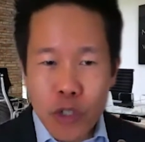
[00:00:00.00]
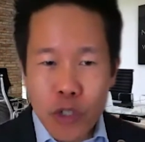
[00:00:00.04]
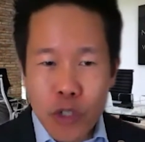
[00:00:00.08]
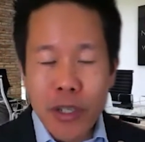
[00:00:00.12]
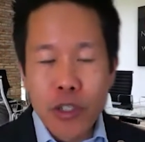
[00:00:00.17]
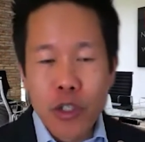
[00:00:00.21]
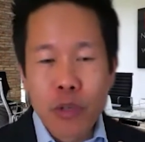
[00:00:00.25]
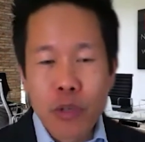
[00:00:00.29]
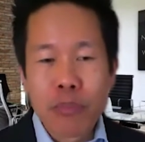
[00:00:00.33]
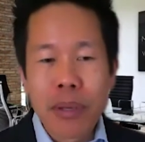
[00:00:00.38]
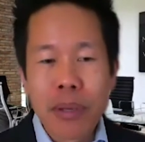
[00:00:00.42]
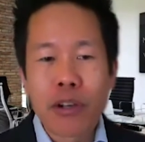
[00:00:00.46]
because
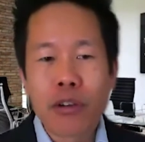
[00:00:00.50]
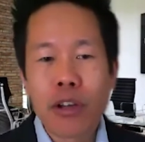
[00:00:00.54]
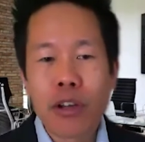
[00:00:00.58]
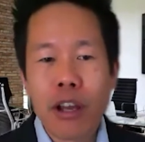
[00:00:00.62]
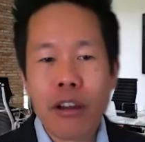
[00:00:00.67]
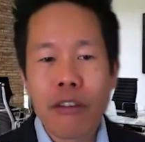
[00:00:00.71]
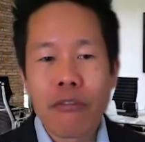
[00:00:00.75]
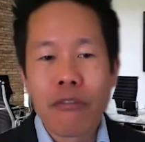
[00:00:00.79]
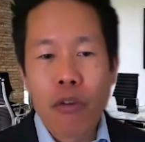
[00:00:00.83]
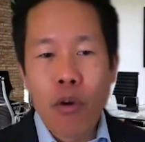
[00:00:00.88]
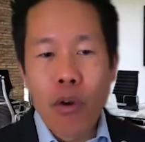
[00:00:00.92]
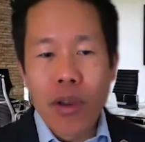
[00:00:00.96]
you're better
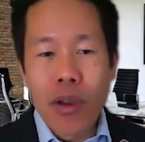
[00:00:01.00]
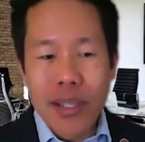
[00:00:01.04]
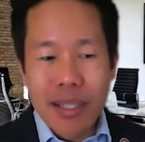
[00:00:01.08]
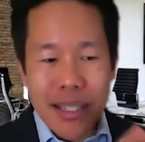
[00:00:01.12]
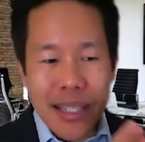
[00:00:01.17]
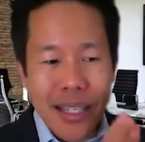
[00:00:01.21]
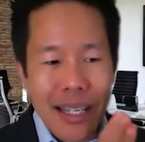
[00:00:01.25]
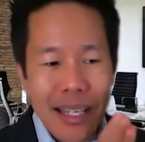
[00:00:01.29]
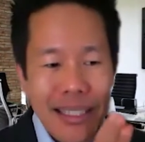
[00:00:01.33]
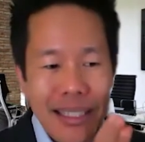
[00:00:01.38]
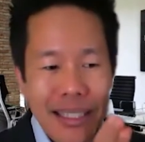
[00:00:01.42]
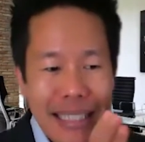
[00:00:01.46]
off
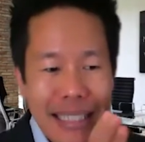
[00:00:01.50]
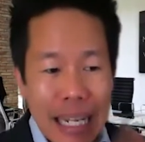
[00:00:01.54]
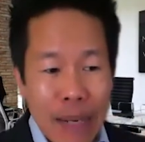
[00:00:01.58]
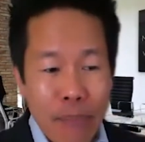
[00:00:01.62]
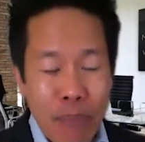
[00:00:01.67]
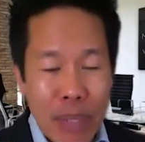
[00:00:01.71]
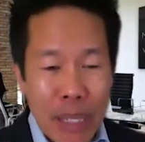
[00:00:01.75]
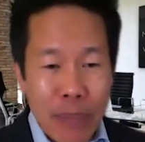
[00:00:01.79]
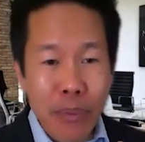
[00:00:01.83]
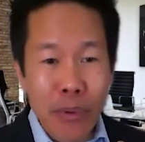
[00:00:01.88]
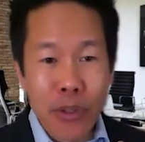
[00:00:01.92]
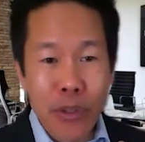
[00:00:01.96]
focusing on 10
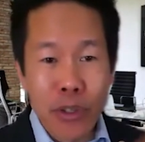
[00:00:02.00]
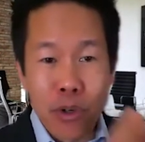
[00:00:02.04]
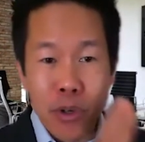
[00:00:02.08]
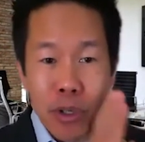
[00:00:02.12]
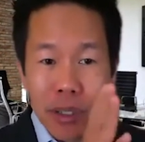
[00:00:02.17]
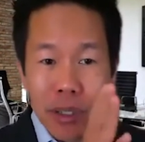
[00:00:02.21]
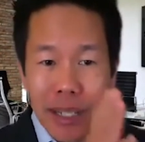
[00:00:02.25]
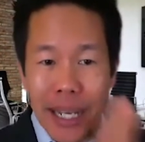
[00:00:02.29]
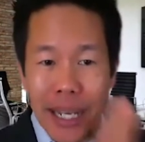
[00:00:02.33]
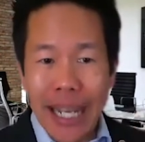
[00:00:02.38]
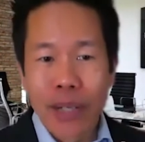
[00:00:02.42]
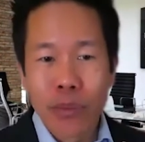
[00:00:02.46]
people you're
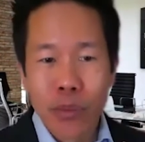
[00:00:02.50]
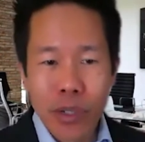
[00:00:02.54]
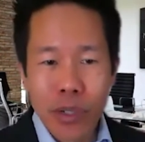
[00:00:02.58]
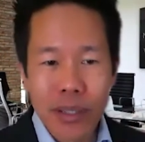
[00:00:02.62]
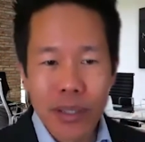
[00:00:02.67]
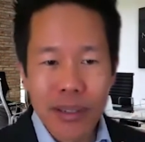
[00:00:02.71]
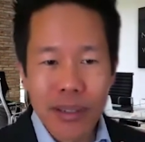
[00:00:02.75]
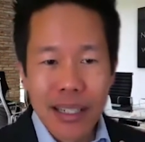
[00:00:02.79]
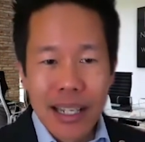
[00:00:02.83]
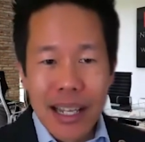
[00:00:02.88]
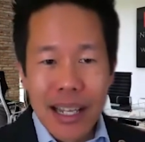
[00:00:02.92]
aligned with